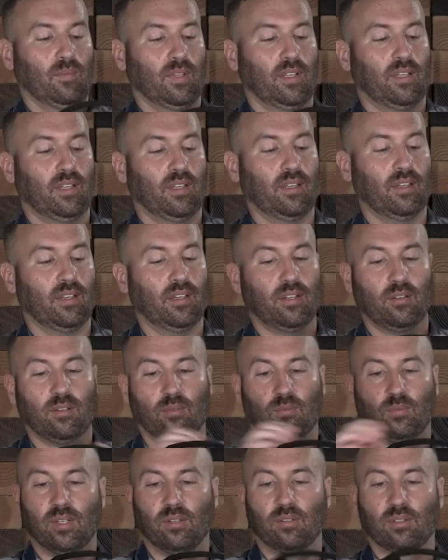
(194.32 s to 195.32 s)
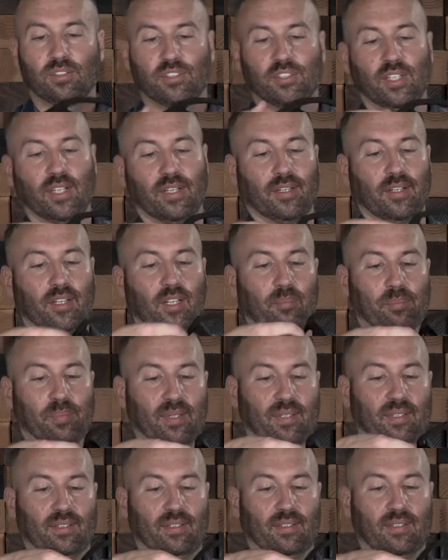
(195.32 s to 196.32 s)
and we'll set it up
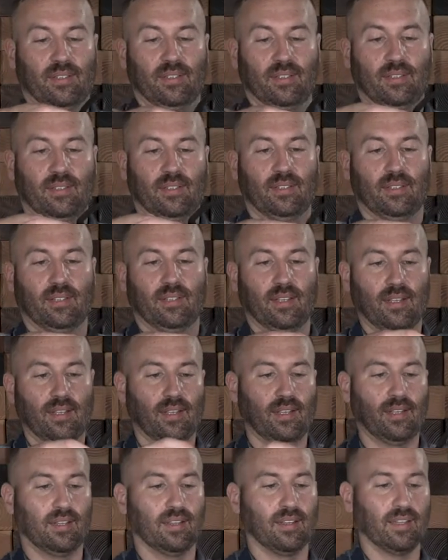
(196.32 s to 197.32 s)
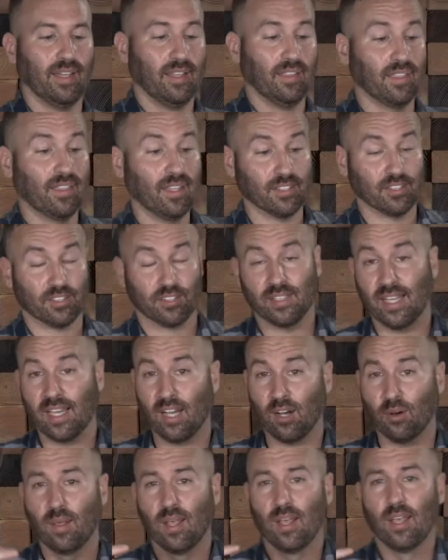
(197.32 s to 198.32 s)
like this.
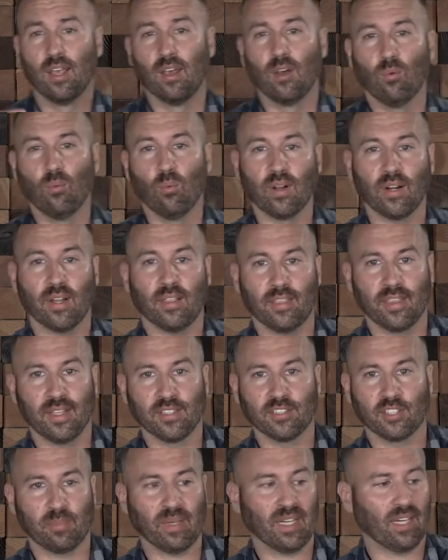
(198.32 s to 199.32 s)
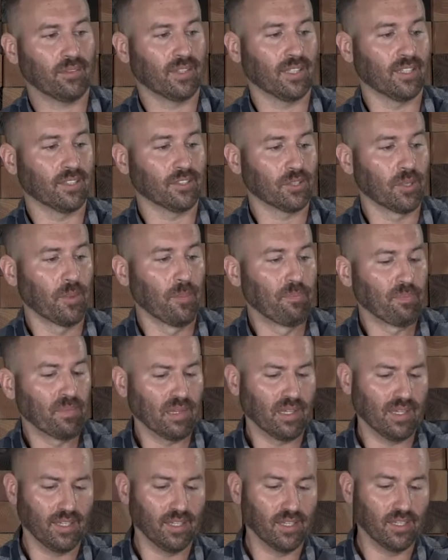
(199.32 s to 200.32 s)
Now, one of the things about this
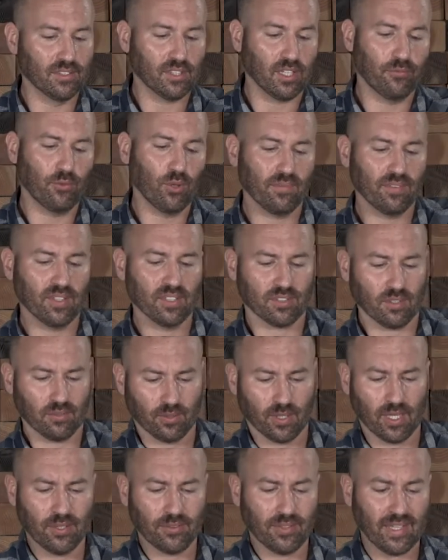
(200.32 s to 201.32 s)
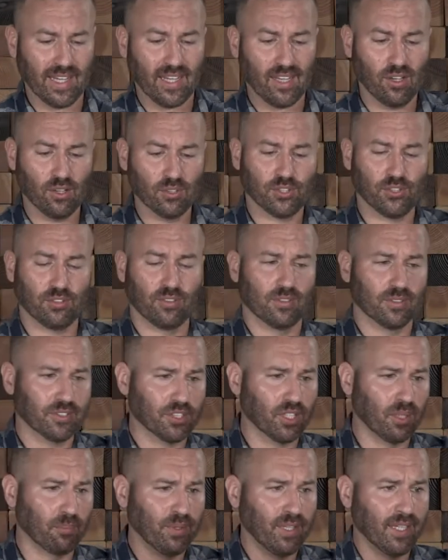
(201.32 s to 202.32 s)
is if you have this around the house or
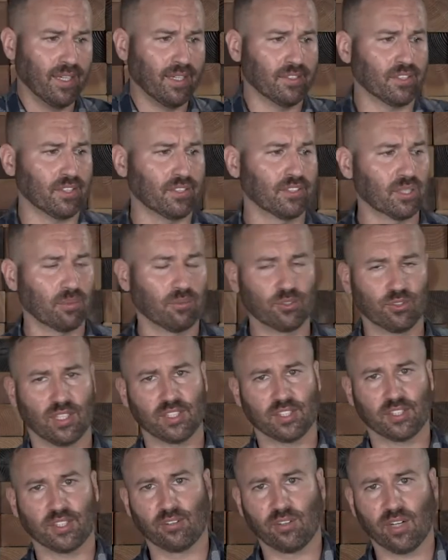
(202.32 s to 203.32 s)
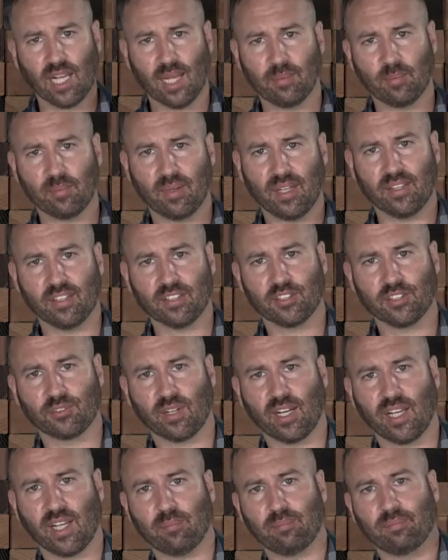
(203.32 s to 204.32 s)
someplace and someone tries to grab it by this
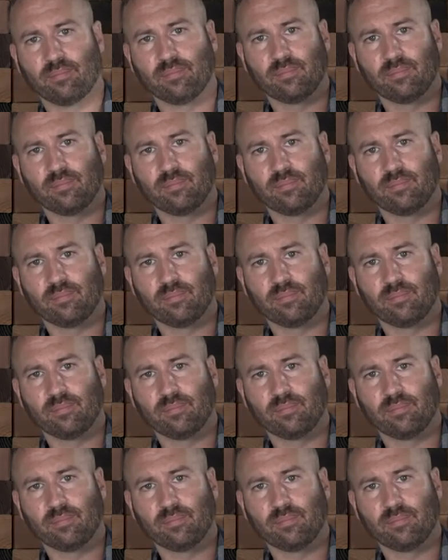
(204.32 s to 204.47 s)
strap,